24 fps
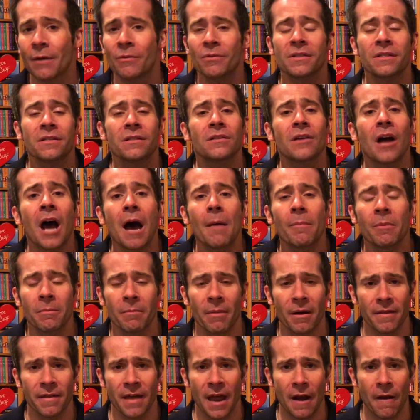I was sobbing
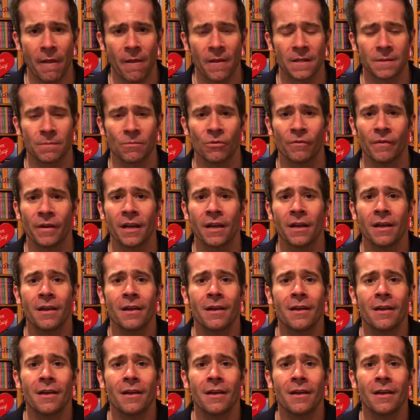by the end of this movie,